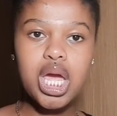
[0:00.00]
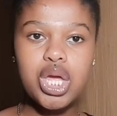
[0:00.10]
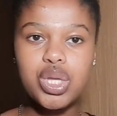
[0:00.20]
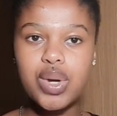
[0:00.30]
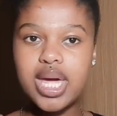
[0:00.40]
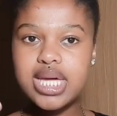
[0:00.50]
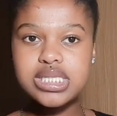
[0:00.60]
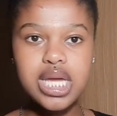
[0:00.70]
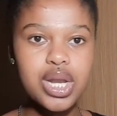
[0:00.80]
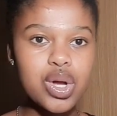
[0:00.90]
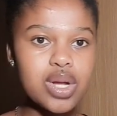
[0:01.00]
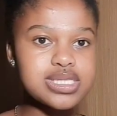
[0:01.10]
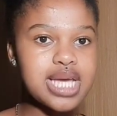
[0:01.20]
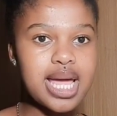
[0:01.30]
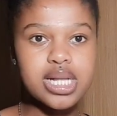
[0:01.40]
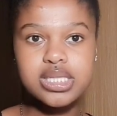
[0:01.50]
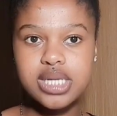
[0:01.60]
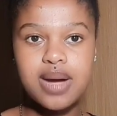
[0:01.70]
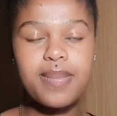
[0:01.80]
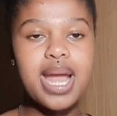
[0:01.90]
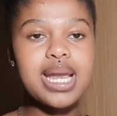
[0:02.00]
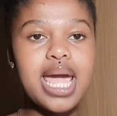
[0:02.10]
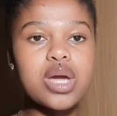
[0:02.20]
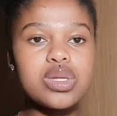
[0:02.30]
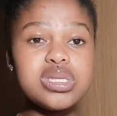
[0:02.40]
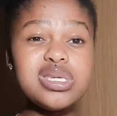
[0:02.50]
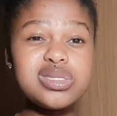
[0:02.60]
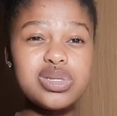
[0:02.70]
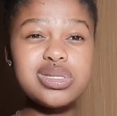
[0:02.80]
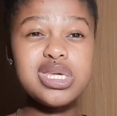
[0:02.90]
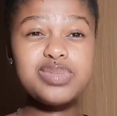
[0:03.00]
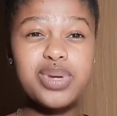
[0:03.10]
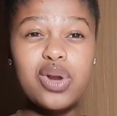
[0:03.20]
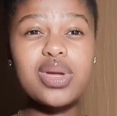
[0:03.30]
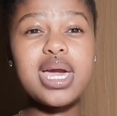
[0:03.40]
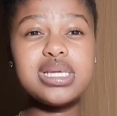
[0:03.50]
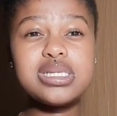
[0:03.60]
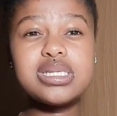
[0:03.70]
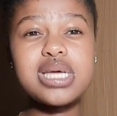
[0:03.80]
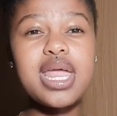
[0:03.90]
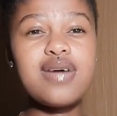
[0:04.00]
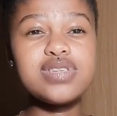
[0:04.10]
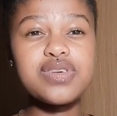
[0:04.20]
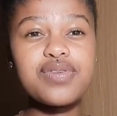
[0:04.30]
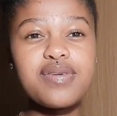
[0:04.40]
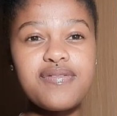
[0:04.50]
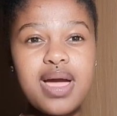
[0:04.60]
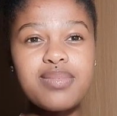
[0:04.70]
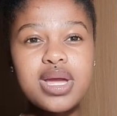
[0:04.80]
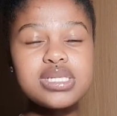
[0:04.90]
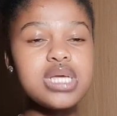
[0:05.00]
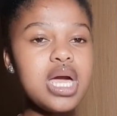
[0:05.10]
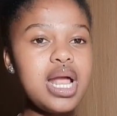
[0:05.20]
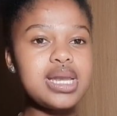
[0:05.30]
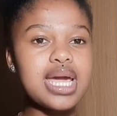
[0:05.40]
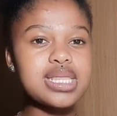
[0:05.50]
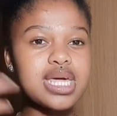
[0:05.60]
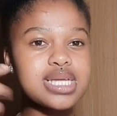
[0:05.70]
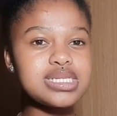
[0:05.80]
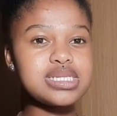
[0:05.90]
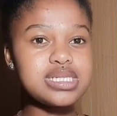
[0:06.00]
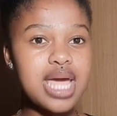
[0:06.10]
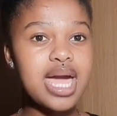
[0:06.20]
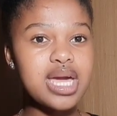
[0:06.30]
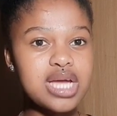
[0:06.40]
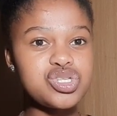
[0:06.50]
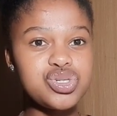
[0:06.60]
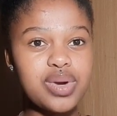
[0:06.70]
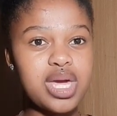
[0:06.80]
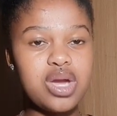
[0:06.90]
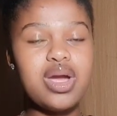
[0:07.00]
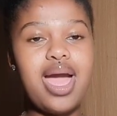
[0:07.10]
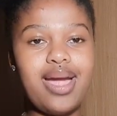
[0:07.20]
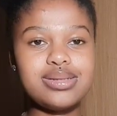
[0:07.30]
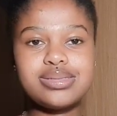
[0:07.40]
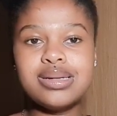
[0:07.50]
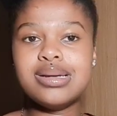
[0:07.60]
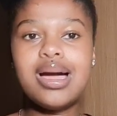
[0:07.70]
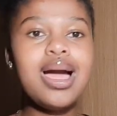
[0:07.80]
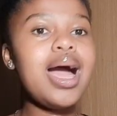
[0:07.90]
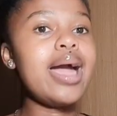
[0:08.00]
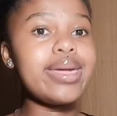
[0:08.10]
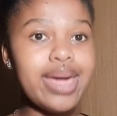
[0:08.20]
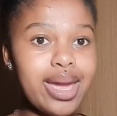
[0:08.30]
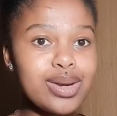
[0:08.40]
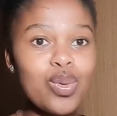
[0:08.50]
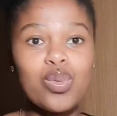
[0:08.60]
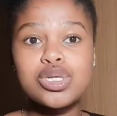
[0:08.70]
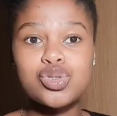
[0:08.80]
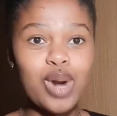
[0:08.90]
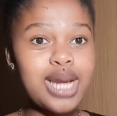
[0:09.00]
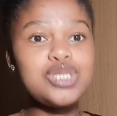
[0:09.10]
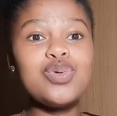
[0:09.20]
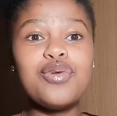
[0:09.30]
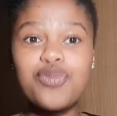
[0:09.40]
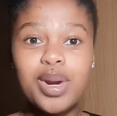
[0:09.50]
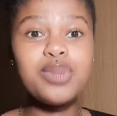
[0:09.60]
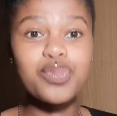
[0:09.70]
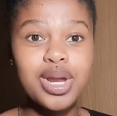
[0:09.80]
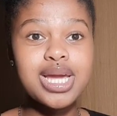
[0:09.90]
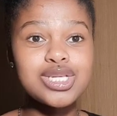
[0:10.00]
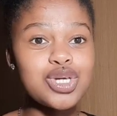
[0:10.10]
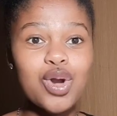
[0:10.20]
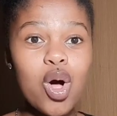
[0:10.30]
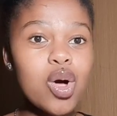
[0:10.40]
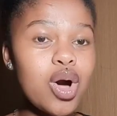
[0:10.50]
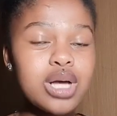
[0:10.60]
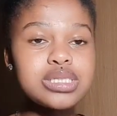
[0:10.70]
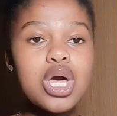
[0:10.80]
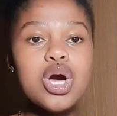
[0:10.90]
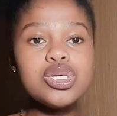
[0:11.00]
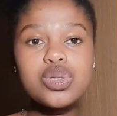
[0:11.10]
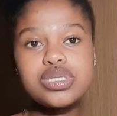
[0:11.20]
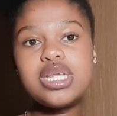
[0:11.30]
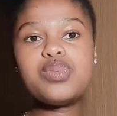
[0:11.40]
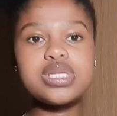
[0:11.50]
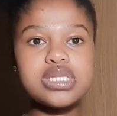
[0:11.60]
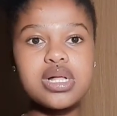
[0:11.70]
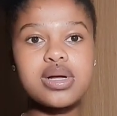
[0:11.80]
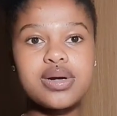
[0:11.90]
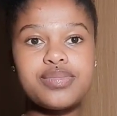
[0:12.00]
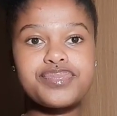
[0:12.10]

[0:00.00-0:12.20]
your hair is getting all tangled up, and like these pillowcases that have different fabrics, like they can snag at your hair, and again, we're trying to avoid breakage at all costs. So sleep with silk.